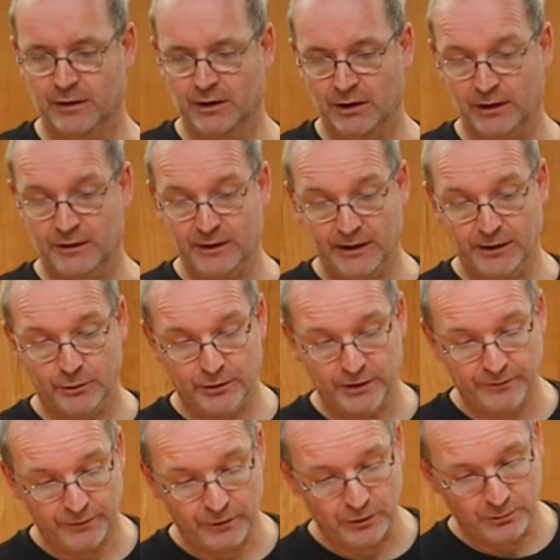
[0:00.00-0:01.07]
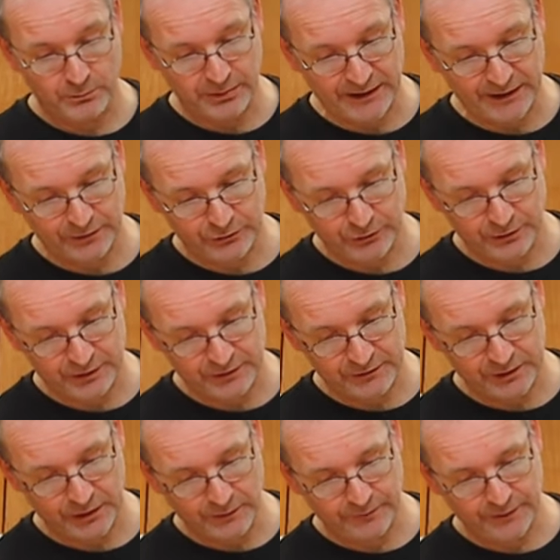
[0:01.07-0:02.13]
and now they've gone back to this
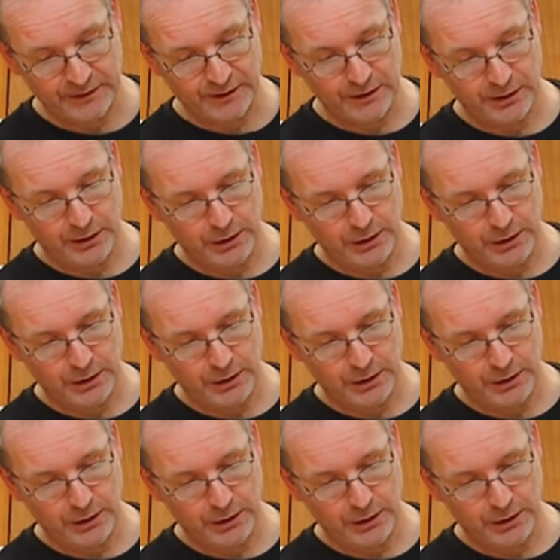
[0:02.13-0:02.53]
lovely